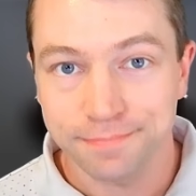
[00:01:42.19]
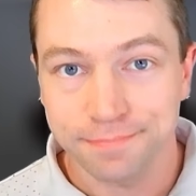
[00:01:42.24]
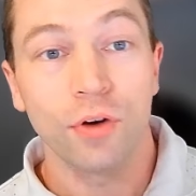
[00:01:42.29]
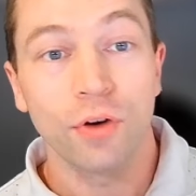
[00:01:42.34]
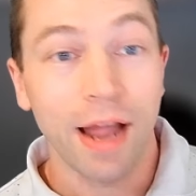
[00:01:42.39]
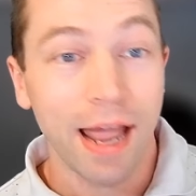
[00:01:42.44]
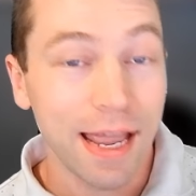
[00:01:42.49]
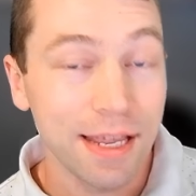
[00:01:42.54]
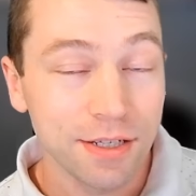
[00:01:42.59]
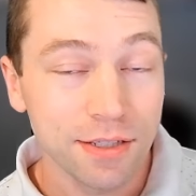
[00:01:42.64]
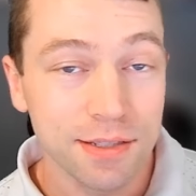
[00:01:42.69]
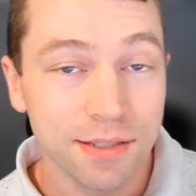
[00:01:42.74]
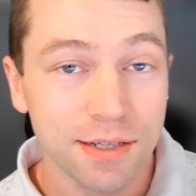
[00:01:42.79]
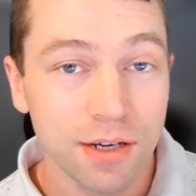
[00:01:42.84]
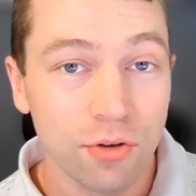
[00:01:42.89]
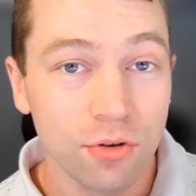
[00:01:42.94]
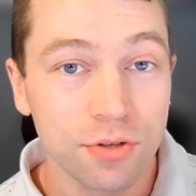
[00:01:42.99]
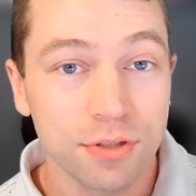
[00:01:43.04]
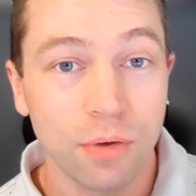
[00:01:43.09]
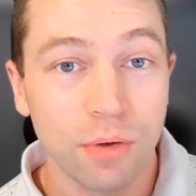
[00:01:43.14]
For agency
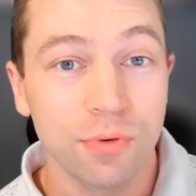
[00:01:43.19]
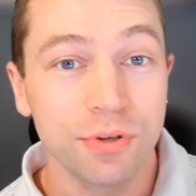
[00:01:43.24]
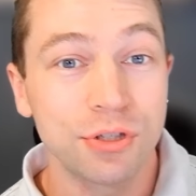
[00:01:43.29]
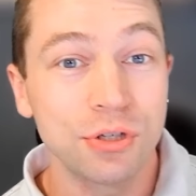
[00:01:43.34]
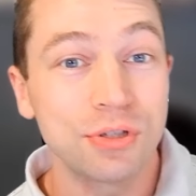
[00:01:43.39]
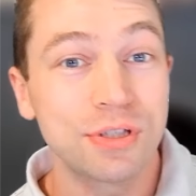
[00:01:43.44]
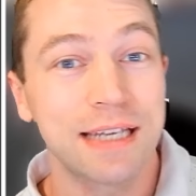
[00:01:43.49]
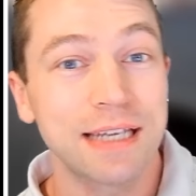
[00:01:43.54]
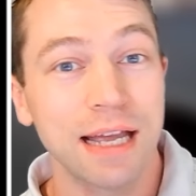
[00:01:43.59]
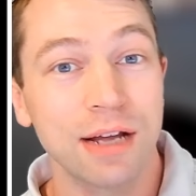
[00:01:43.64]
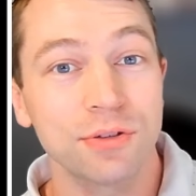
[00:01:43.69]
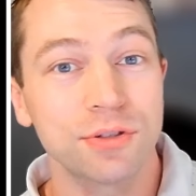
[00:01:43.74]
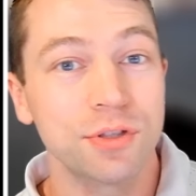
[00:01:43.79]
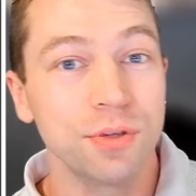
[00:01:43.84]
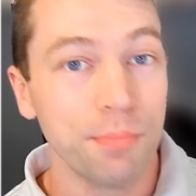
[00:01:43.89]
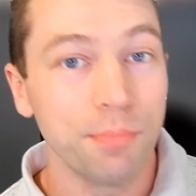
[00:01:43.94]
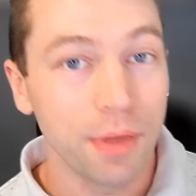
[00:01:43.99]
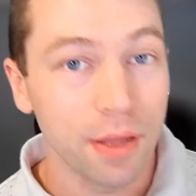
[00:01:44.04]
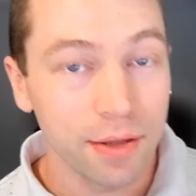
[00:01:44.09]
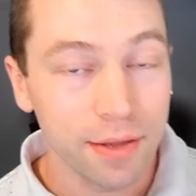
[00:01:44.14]
owners that want to scale to
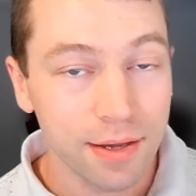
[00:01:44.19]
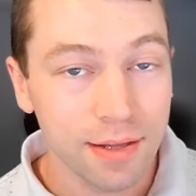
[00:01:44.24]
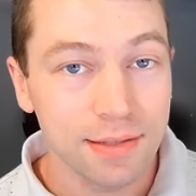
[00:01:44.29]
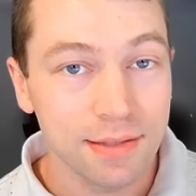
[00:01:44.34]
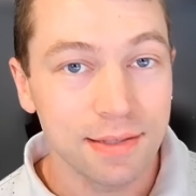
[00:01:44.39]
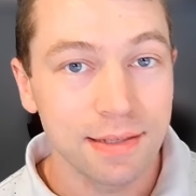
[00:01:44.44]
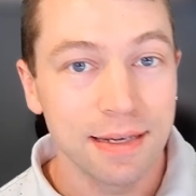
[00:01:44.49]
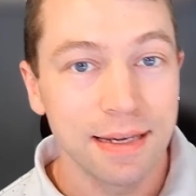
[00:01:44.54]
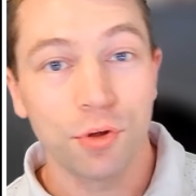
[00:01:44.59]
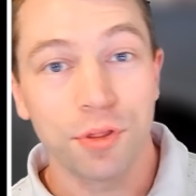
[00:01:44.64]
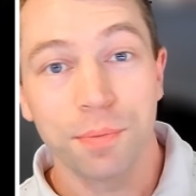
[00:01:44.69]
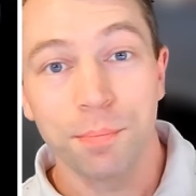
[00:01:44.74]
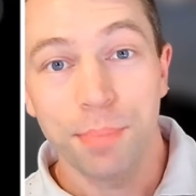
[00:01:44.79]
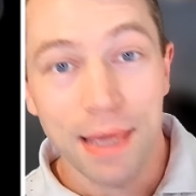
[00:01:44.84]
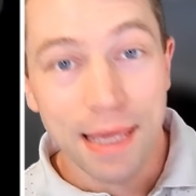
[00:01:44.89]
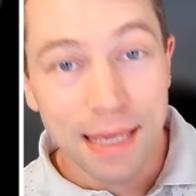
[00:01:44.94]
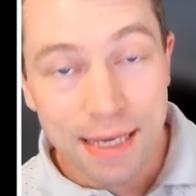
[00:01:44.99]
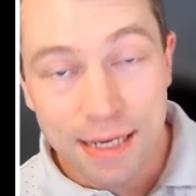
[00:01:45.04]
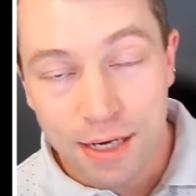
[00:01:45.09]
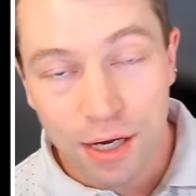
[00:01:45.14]
millions with
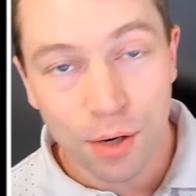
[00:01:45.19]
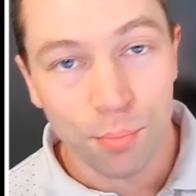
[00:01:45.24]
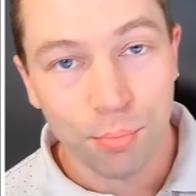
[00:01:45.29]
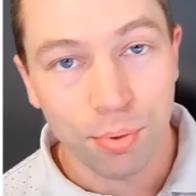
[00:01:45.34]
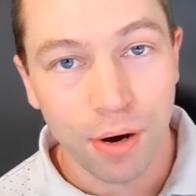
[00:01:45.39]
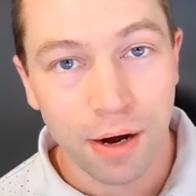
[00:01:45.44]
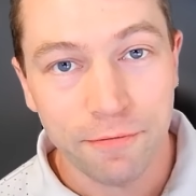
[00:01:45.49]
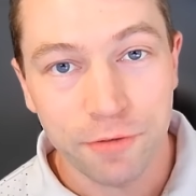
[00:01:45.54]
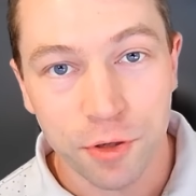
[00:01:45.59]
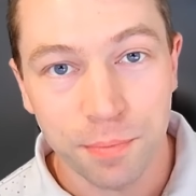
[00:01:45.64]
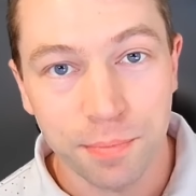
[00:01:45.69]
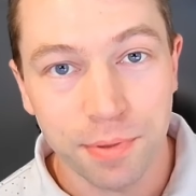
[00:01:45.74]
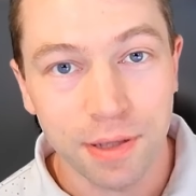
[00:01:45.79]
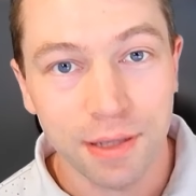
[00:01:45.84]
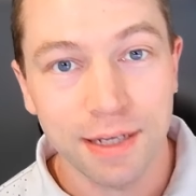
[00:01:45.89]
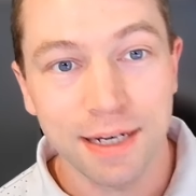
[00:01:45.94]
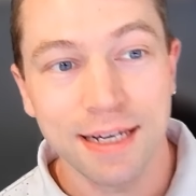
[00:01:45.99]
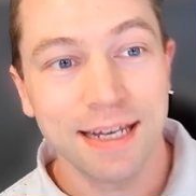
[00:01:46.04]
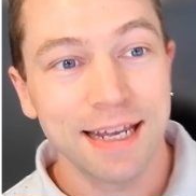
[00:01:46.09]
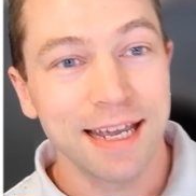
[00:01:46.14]
peak
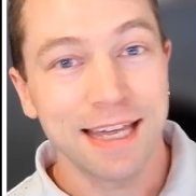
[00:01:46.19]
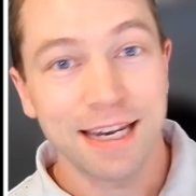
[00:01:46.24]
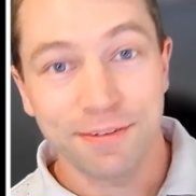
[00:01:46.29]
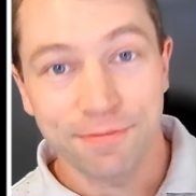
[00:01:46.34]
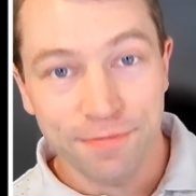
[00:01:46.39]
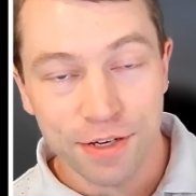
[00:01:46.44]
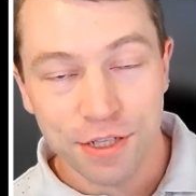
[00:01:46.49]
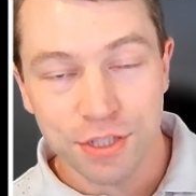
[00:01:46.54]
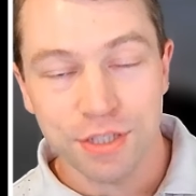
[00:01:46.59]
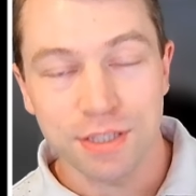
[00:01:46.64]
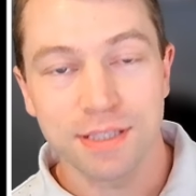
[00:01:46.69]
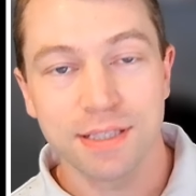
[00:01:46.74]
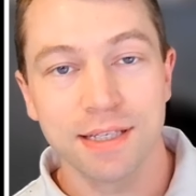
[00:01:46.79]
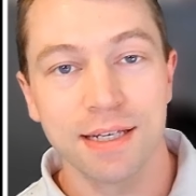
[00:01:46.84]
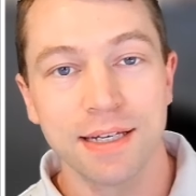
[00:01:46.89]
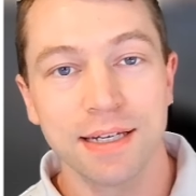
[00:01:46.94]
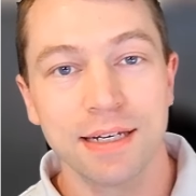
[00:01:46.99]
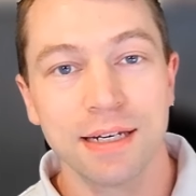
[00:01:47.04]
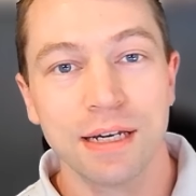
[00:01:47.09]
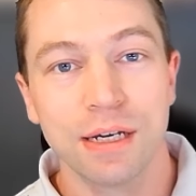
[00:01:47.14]
profitability and
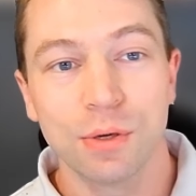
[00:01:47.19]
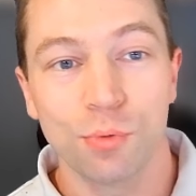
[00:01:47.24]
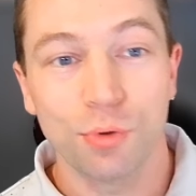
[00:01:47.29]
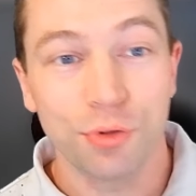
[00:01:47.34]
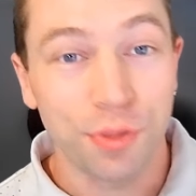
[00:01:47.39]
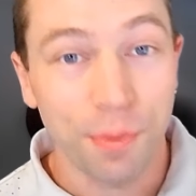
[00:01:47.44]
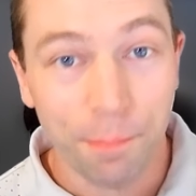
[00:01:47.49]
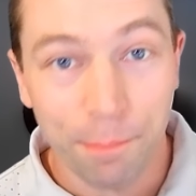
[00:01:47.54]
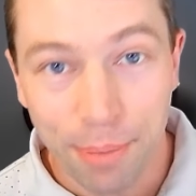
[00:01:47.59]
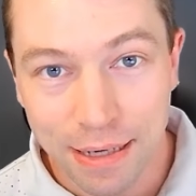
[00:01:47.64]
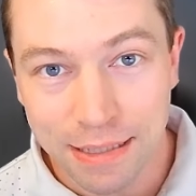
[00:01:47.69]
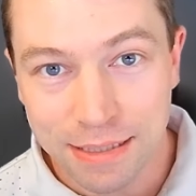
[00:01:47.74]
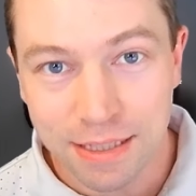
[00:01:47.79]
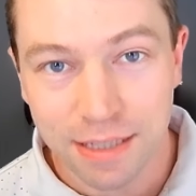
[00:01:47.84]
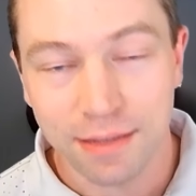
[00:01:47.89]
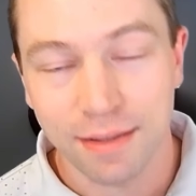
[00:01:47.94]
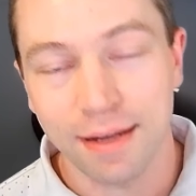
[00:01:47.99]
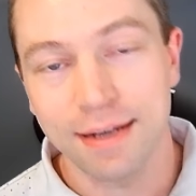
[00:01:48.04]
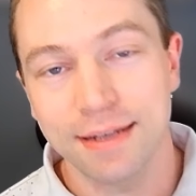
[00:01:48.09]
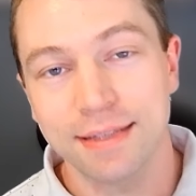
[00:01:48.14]
efficiency with the best
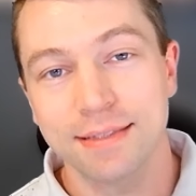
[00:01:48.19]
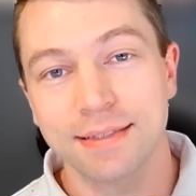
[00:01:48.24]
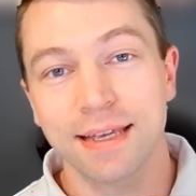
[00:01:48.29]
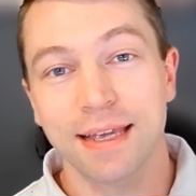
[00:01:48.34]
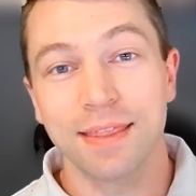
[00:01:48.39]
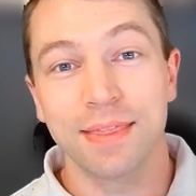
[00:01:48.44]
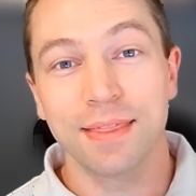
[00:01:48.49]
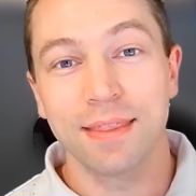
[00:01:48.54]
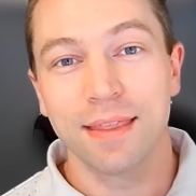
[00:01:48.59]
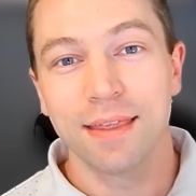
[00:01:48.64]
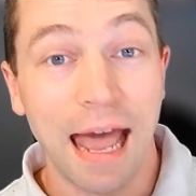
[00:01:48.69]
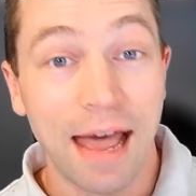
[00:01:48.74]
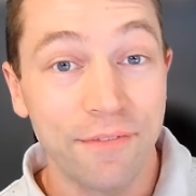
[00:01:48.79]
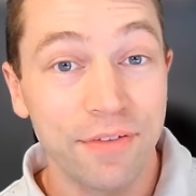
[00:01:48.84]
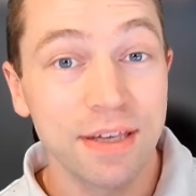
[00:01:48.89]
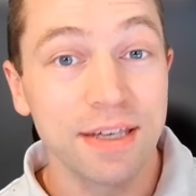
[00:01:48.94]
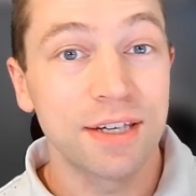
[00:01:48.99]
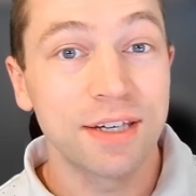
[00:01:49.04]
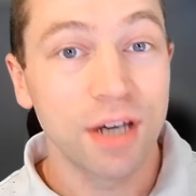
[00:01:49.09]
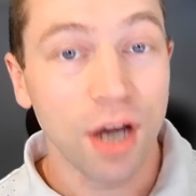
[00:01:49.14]
clients, and
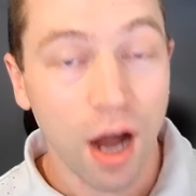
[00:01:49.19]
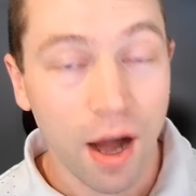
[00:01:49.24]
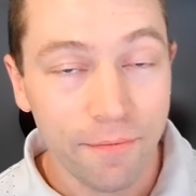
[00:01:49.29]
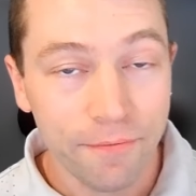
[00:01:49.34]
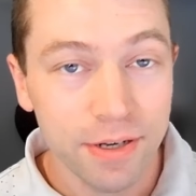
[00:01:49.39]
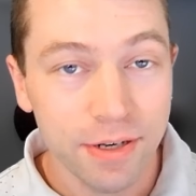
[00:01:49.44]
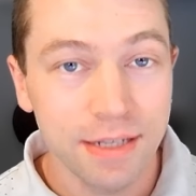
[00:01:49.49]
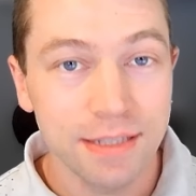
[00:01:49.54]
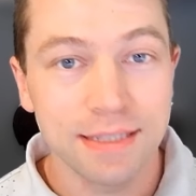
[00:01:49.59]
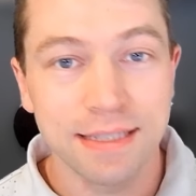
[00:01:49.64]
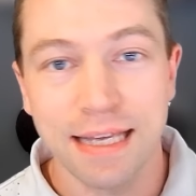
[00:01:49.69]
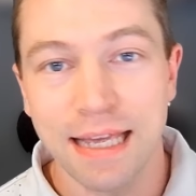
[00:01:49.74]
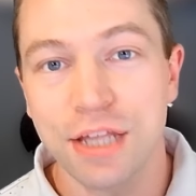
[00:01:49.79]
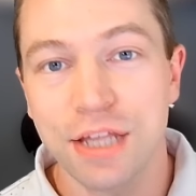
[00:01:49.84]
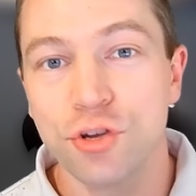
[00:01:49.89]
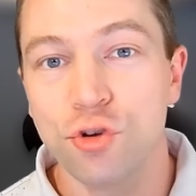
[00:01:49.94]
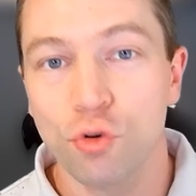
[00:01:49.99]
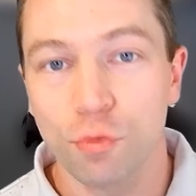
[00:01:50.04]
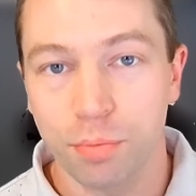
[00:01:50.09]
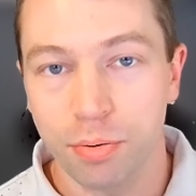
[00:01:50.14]
having confidence
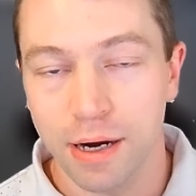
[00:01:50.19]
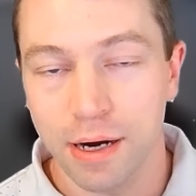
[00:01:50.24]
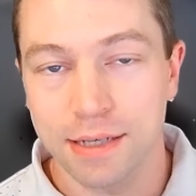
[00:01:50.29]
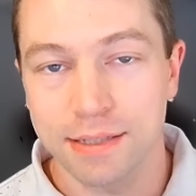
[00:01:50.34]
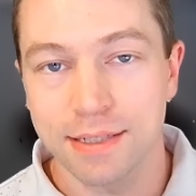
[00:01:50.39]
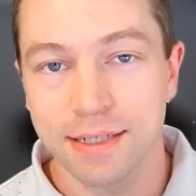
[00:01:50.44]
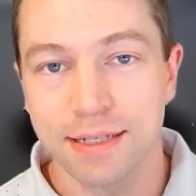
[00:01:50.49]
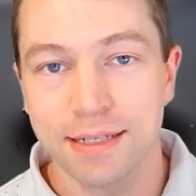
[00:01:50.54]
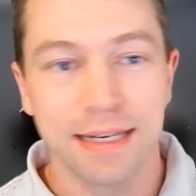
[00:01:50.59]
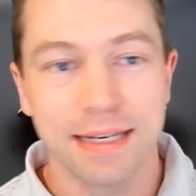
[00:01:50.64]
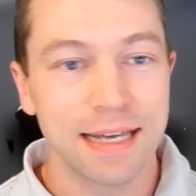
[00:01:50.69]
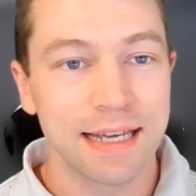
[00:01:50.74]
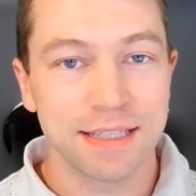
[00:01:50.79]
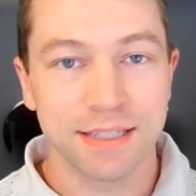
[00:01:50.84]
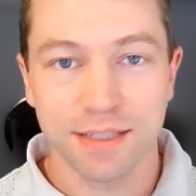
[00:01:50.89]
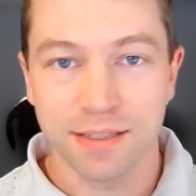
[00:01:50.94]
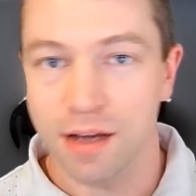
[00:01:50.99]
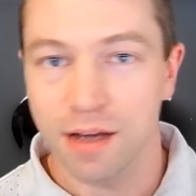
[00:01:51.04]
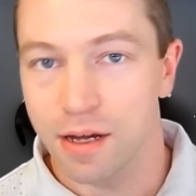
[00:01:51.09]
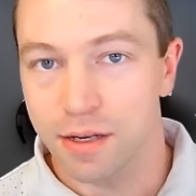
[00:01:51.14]
in your pricing is
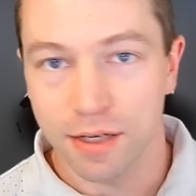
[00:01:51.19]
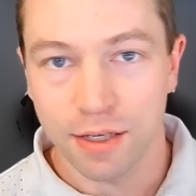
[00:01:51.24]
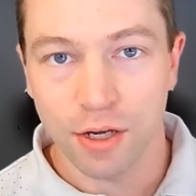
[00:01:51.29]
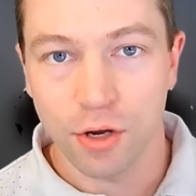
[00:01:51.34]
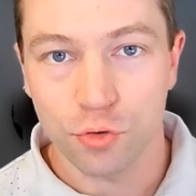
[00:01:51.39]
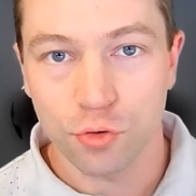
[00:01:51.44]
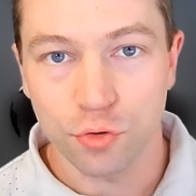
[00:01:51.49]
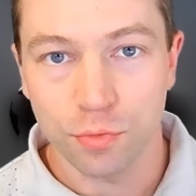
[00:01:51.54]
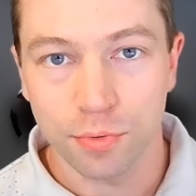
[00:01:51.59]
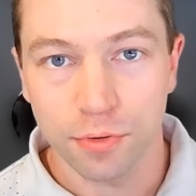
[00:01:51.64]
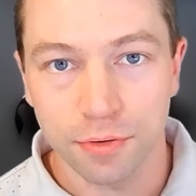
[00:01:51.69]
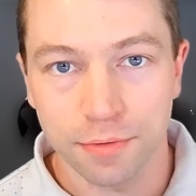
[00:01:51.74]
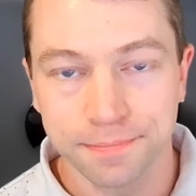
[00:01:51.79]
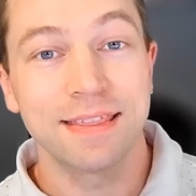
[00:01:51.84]
a non-negotiable.